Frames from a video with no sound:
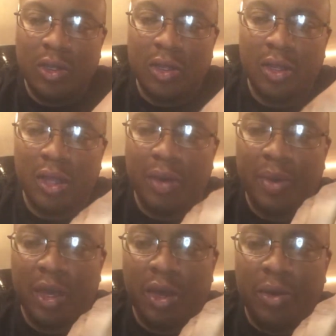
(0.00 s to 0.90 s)
There
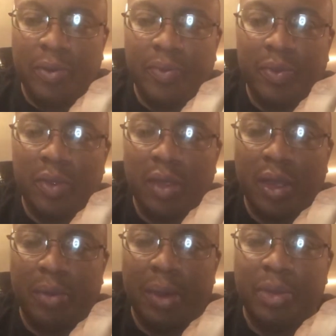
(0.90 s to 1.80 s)
we go.
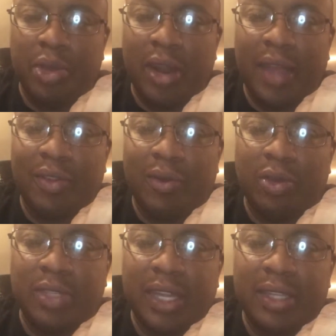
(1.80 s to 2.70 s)
And remember, you're going to have to
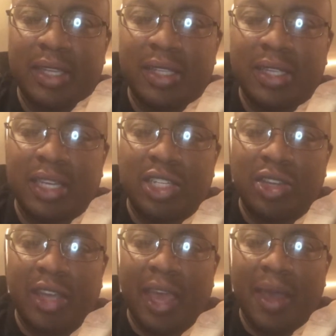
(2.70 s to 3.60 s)
rotate this to get
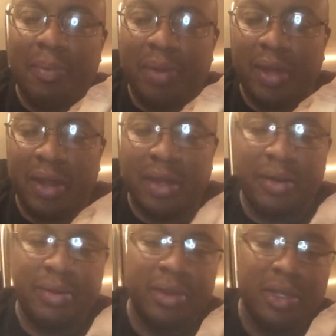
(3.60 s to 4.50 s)
your cam pin in.
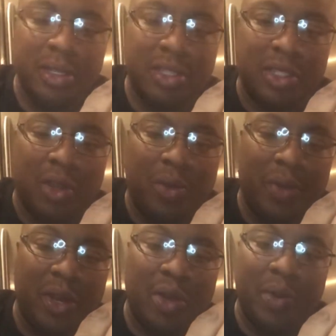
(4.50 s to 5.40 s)
So
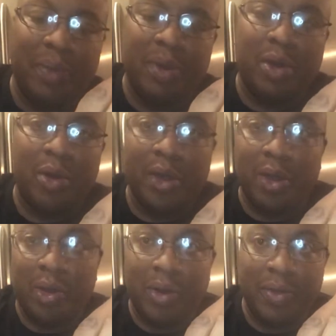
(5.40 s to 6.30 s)
we know we put
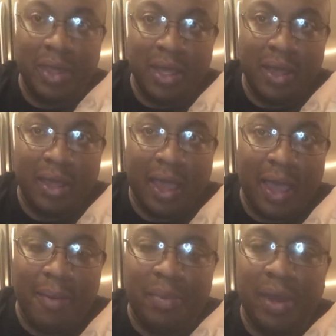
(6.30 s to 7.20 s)
oil on the
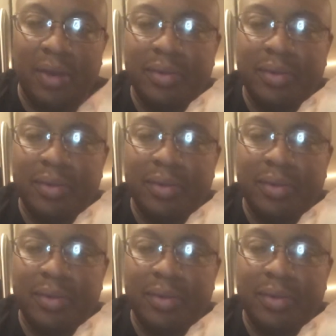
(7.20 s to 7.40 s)
cam pin.